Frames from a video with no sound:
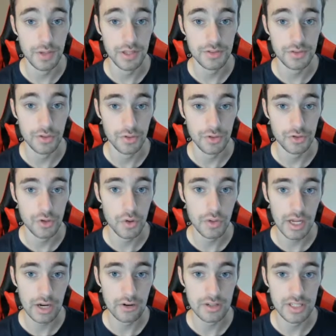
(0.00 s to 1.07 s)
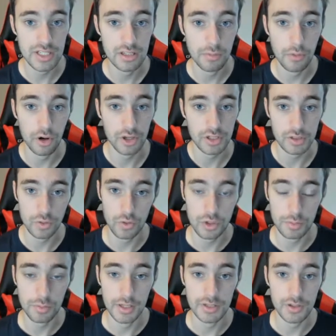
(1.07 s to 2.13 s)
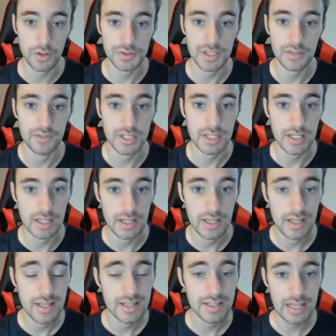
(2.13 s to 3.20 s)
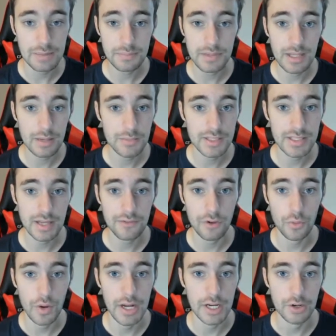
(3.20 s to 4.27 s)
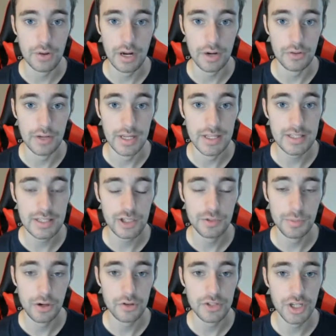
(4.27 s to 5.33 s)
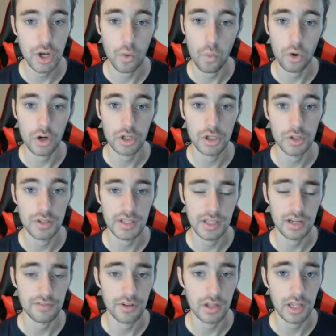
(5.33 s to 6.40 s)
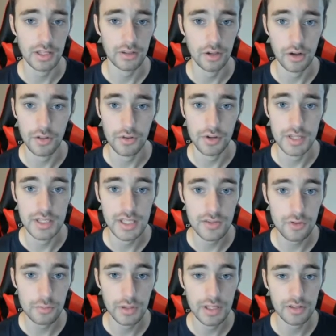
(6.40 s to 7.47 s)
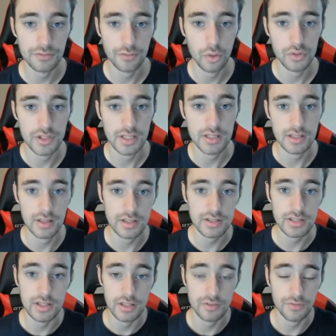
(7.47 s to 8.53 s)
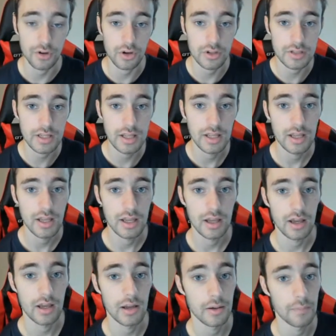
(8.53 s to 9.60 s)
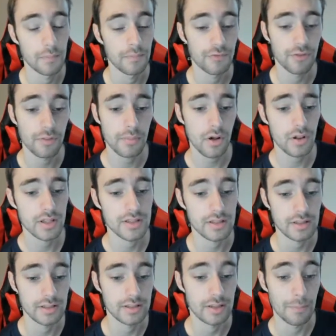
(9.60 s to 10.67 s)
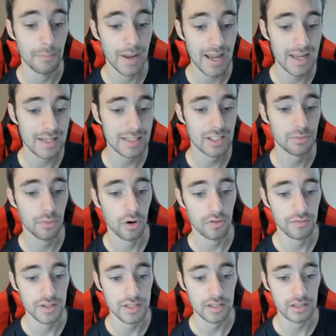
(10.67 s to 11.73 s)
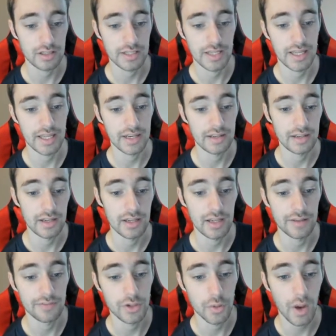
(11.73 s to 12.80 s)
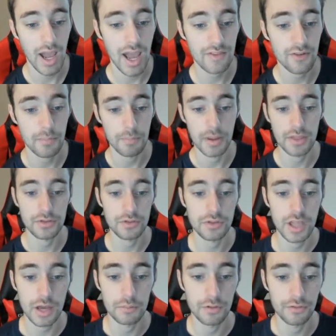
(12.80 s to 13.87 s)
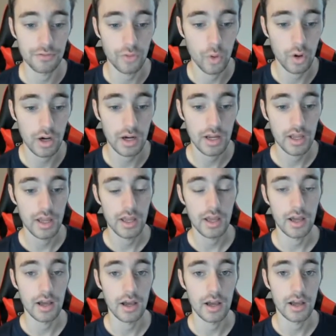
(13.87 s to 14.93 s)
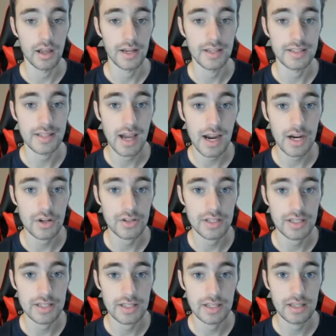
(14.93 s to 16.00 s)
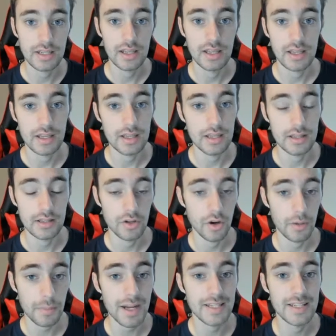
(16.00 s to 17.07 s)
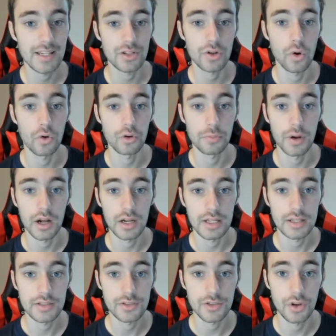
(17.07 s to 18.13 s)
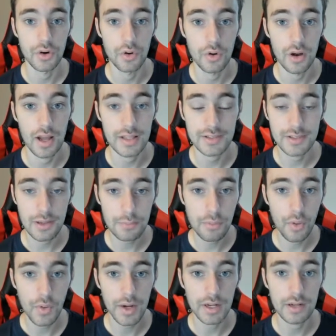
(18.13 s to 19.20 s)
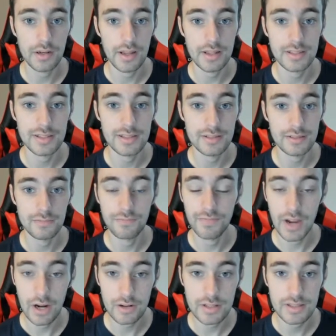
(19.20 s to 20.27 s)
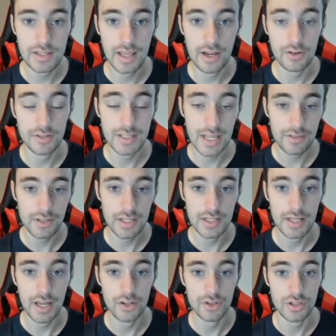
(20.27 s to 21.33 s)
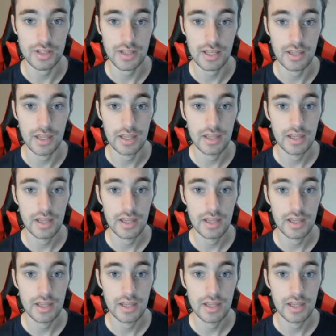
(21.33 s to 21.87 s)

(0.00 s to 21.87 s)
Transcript: so there's no guarantee DeMarcus Lawrence plays all 17. Same can be said for Randy Gregory. He's experiencing a workload in the NFL like none other. He's never played a full season. This is his first. Football is a demanding sport physically, and if you haven't been through that before, an entire season, it might take a toll on your body. So at some point, it's fair to say, or safe to say, I should say, that